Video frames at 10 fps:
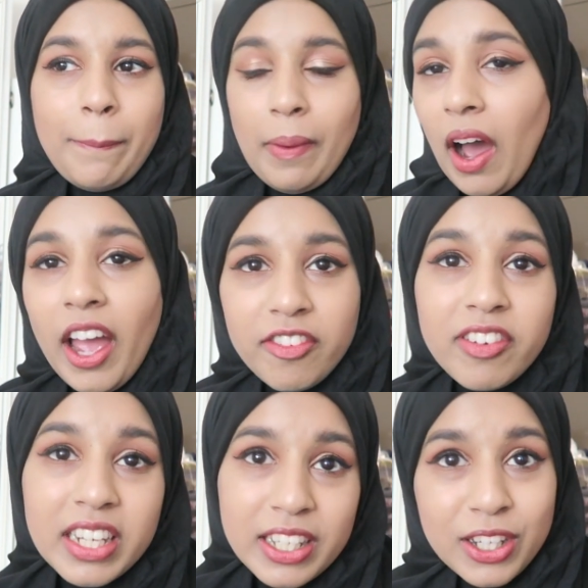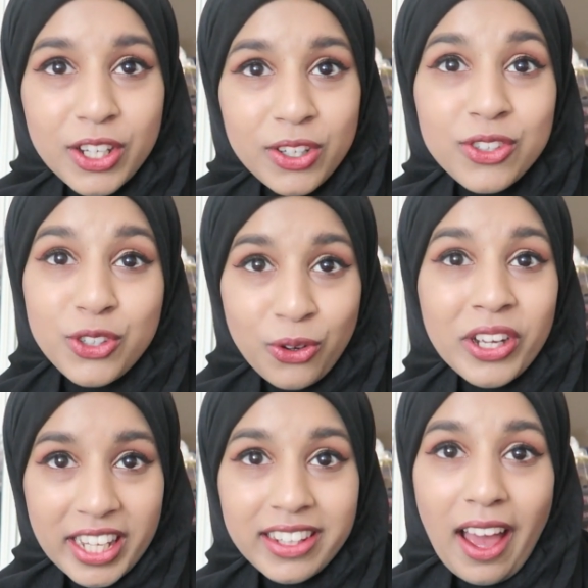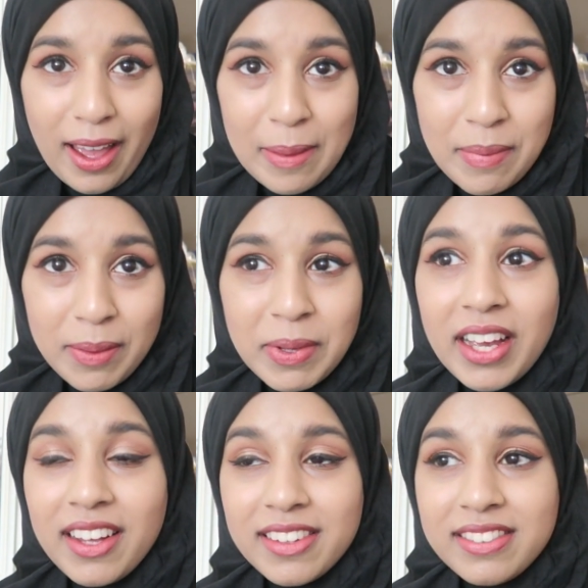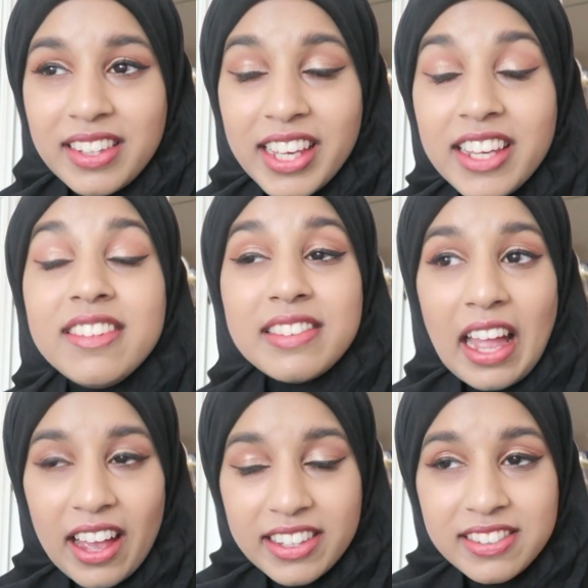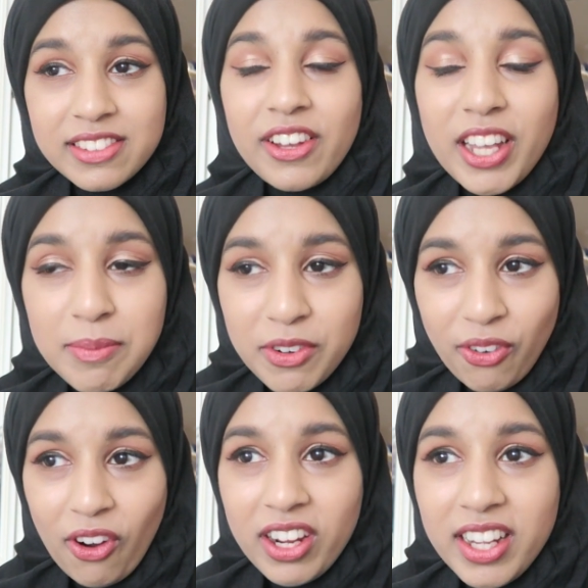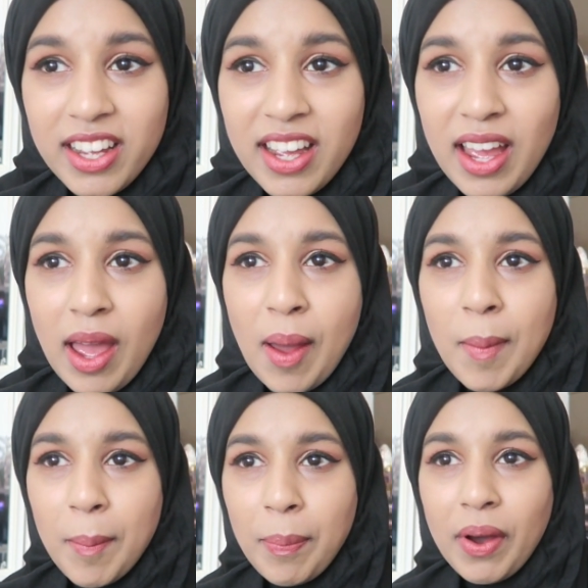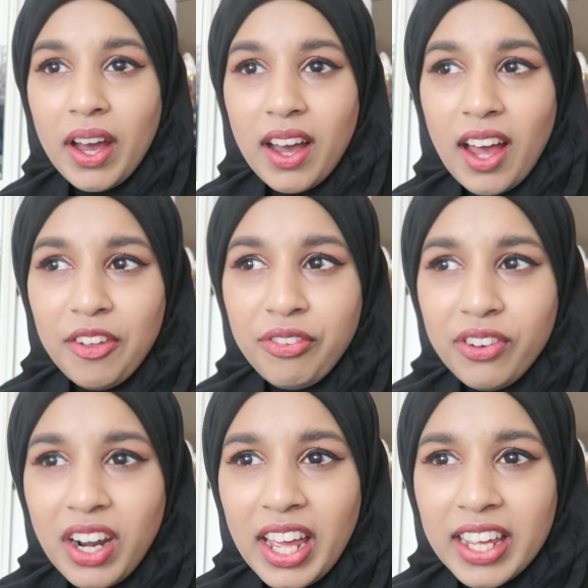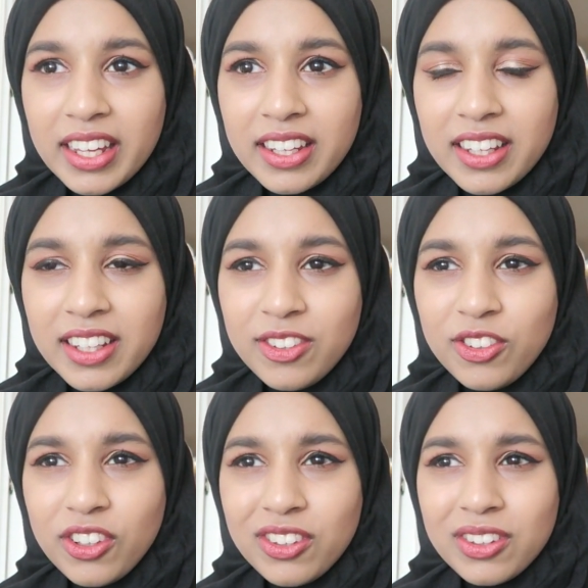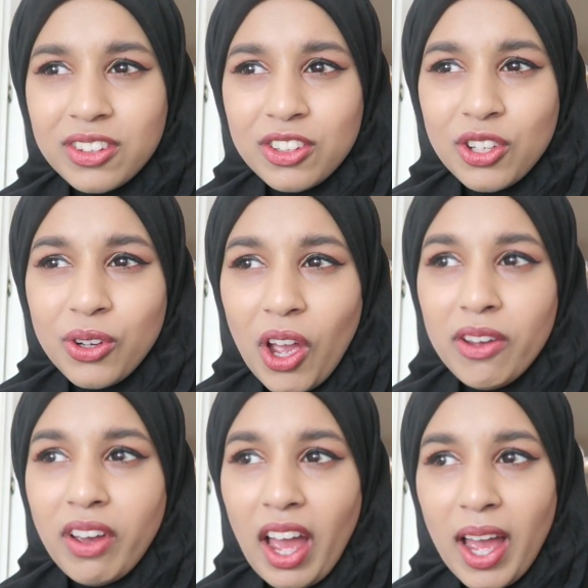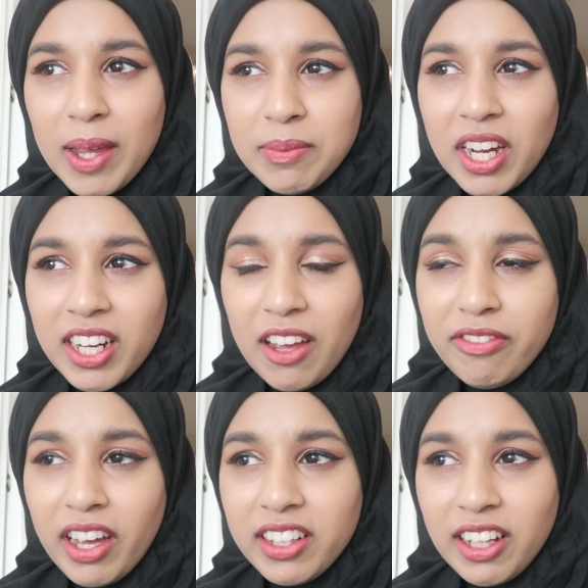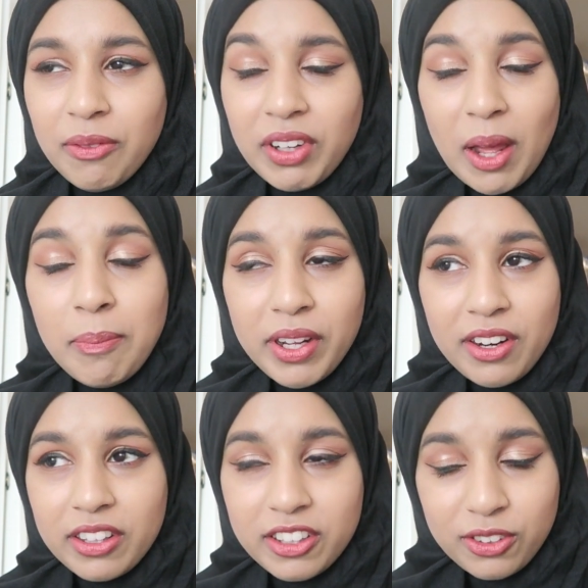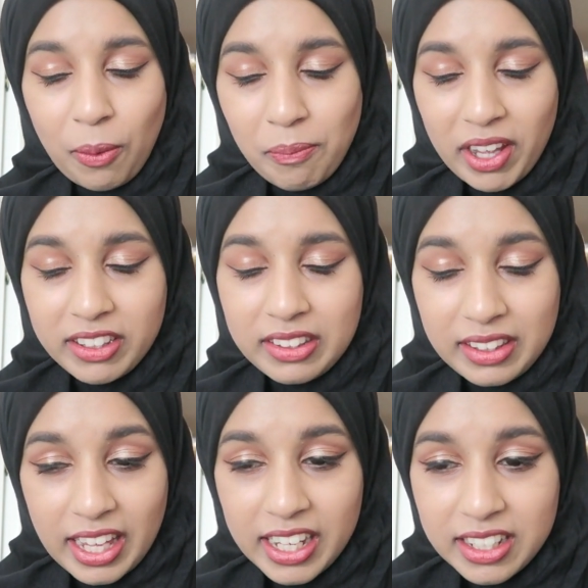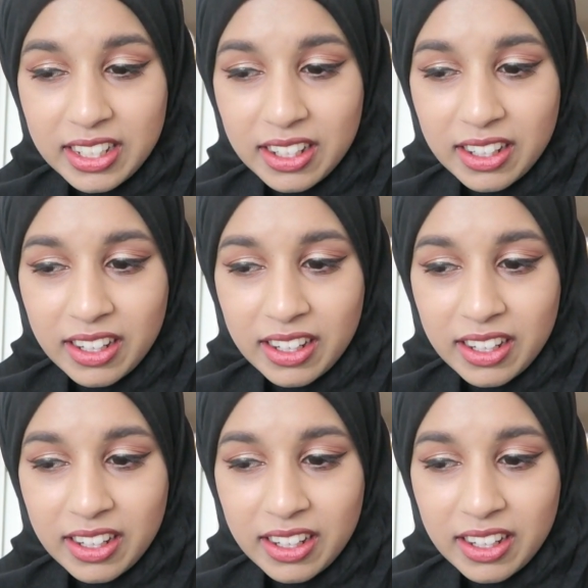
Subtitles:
But I really do not get the hype because it is nice, don't get me wrong, but I feel like it's just too overhyped. And I find that when I put this on my skin,